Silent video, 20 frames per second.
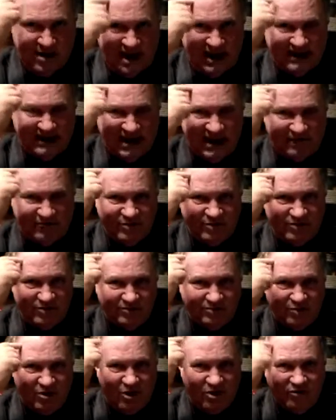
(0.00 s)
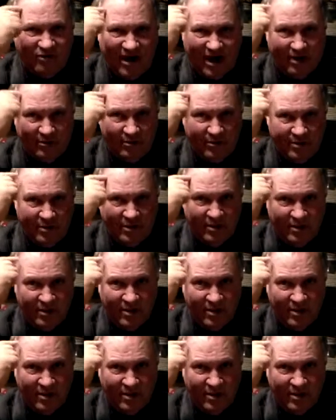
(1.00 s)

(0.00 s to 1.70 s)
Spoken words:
I gave you the program